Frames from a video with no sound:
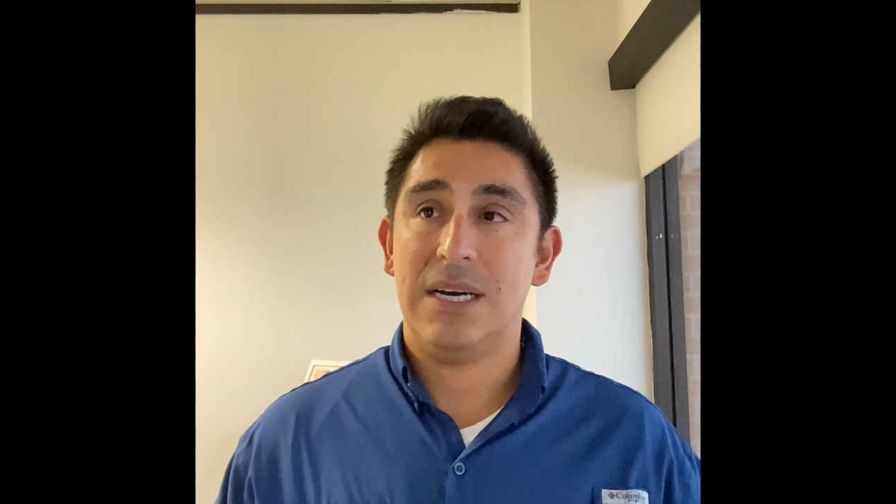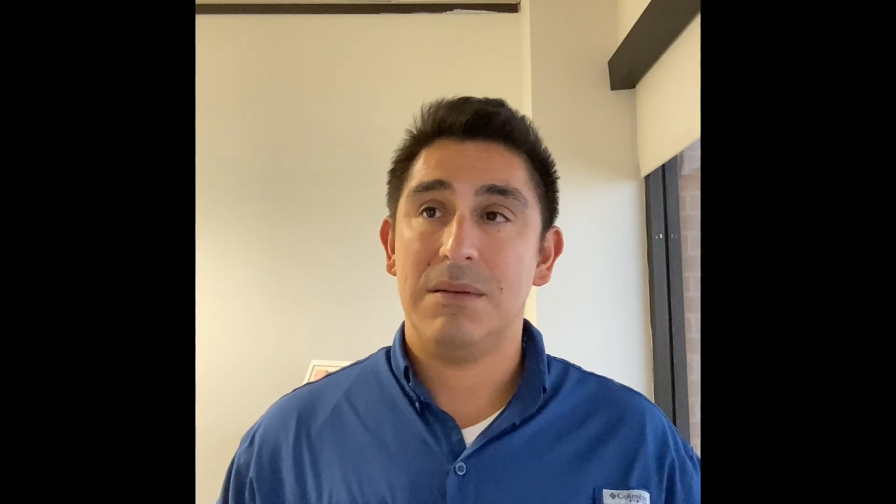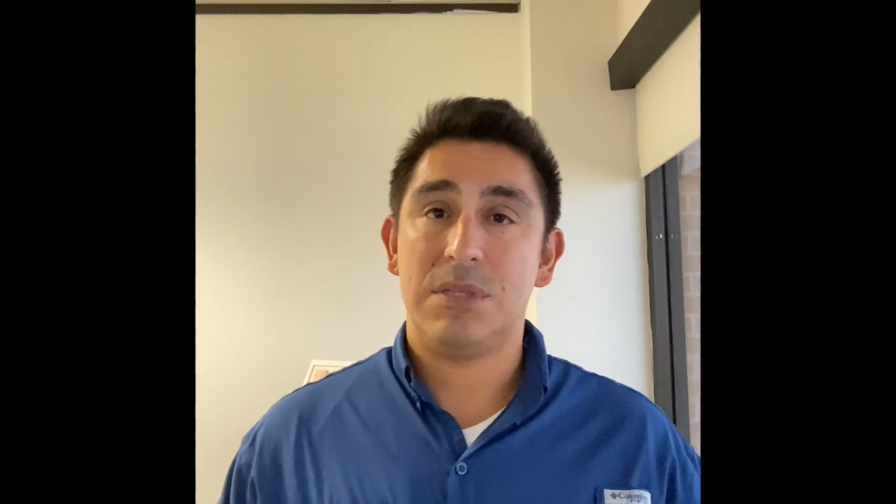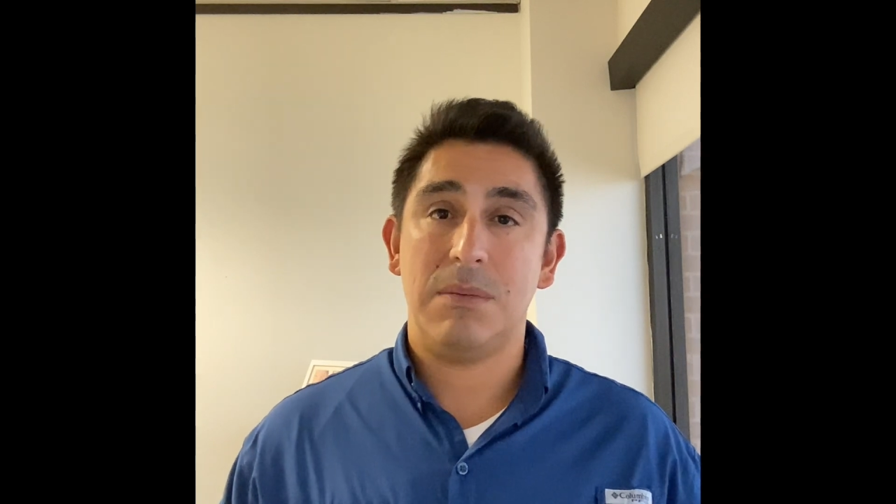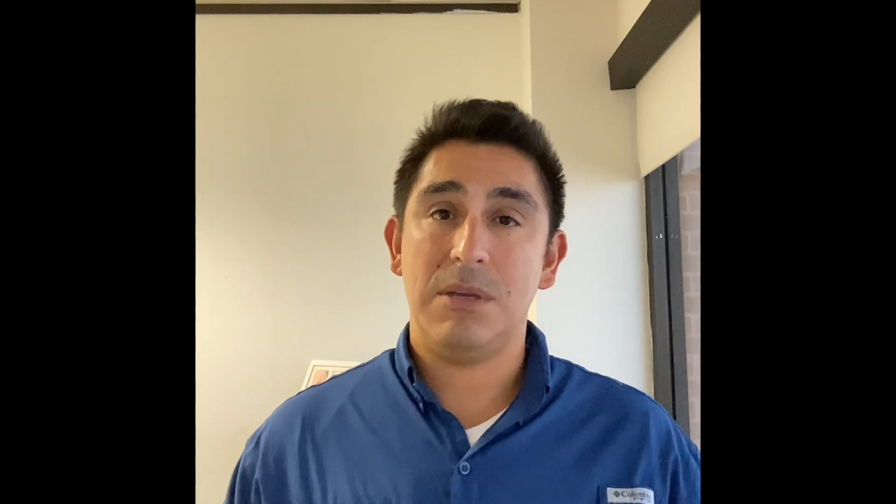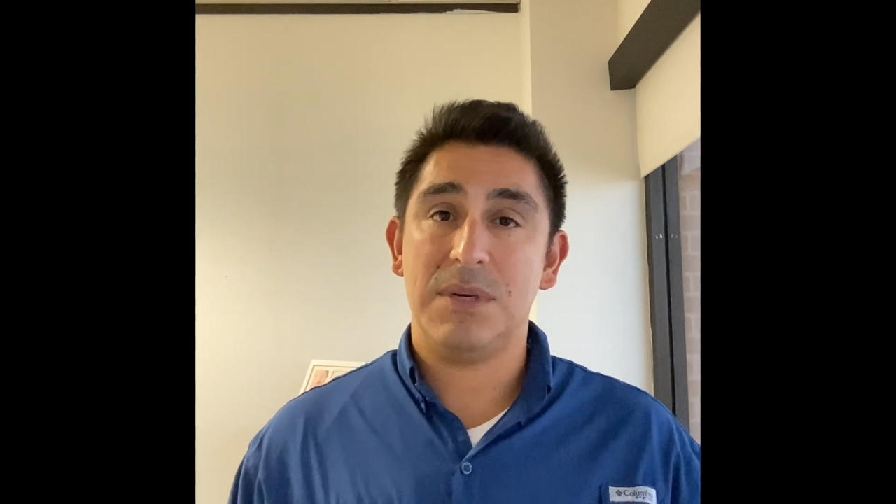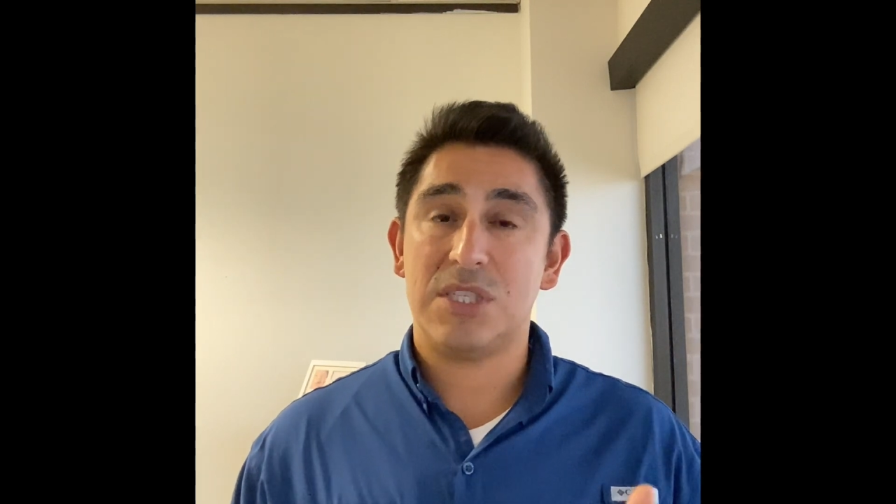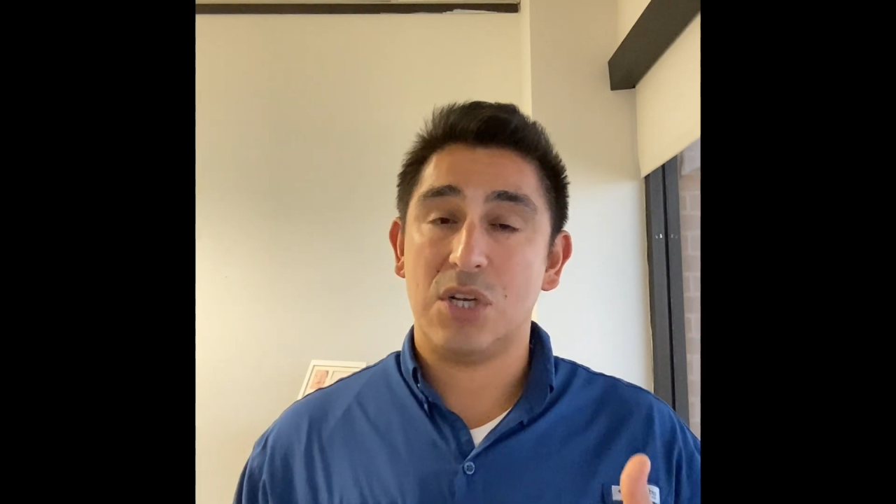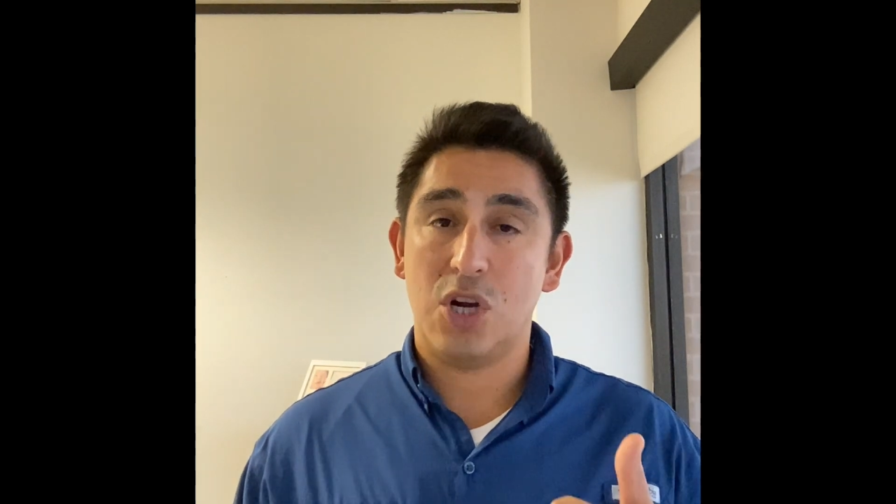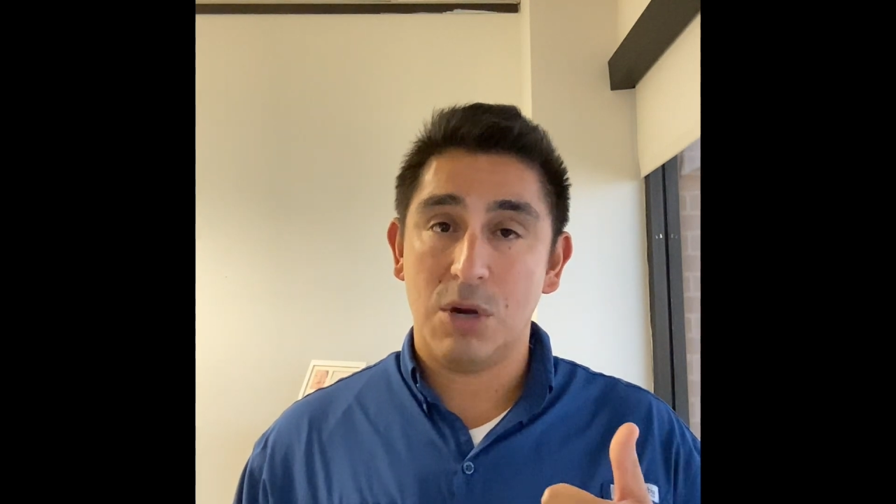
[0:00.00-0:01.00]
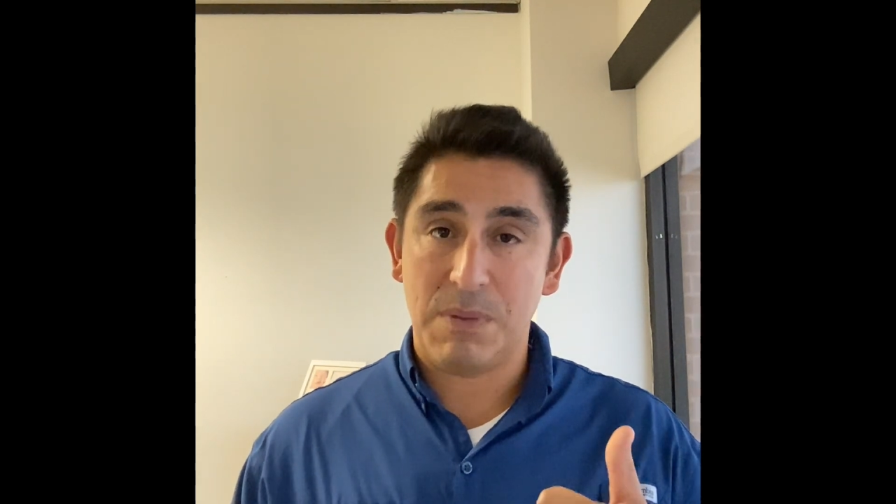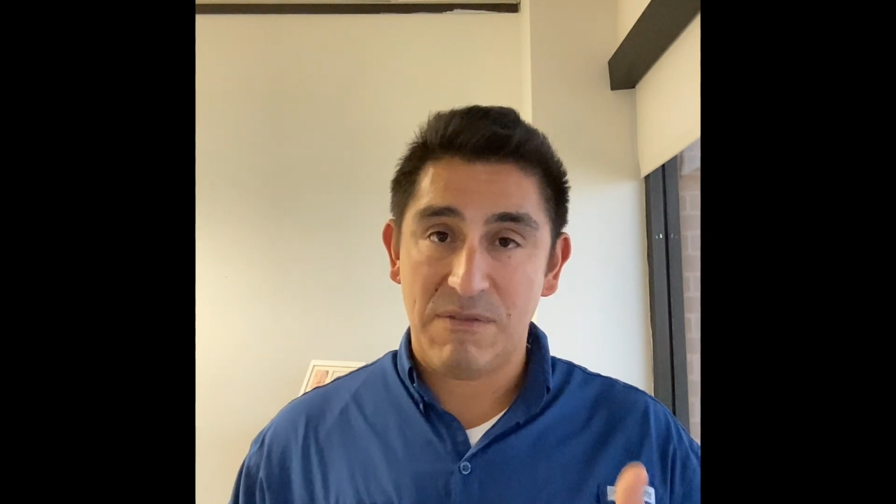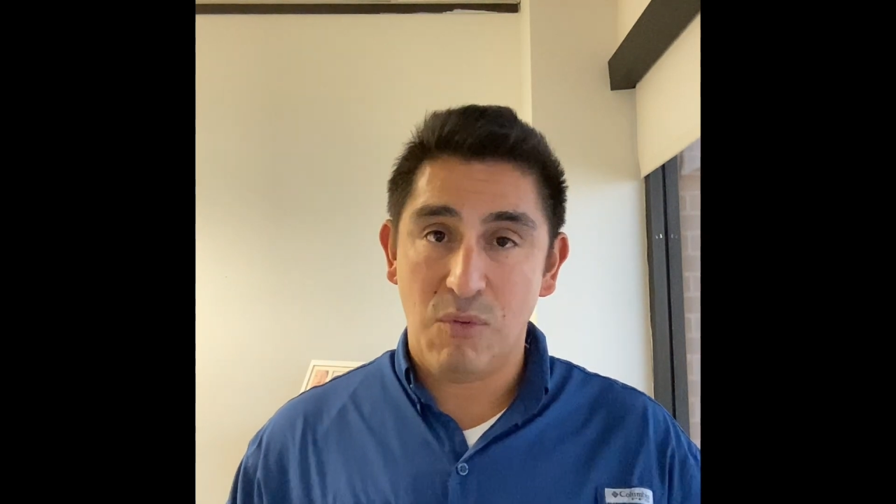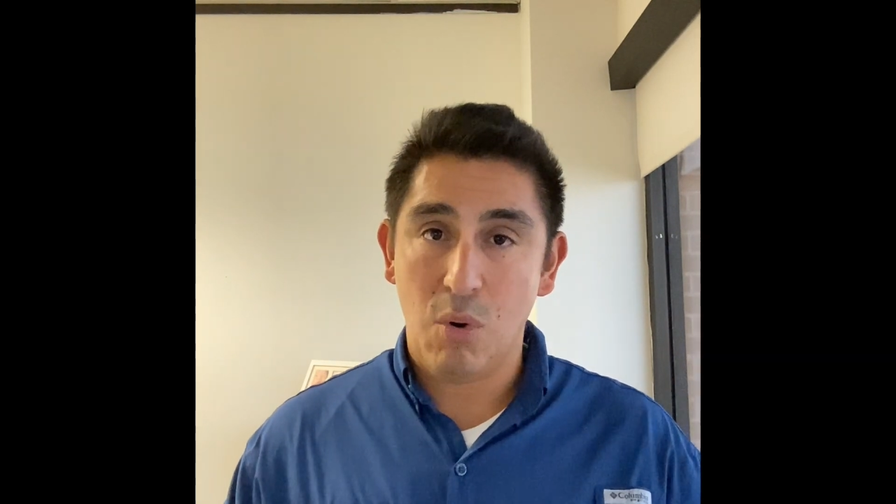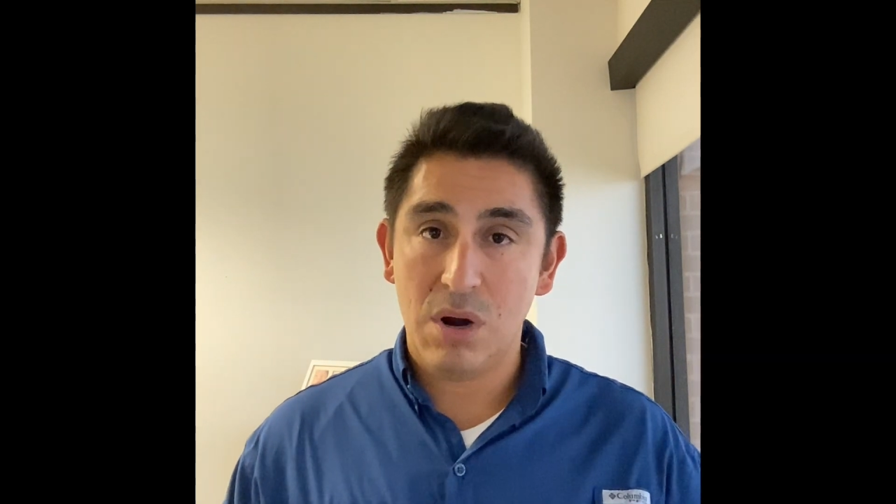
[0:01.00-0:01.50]
something must occur
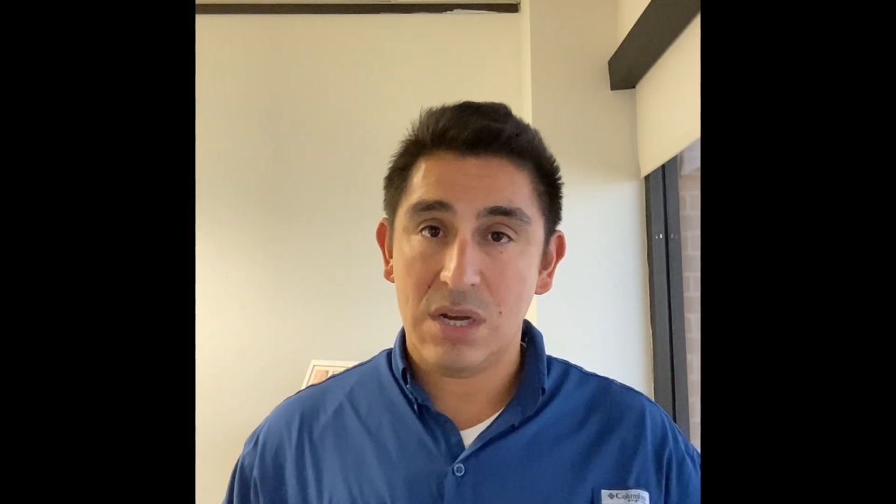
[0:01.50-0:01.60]
before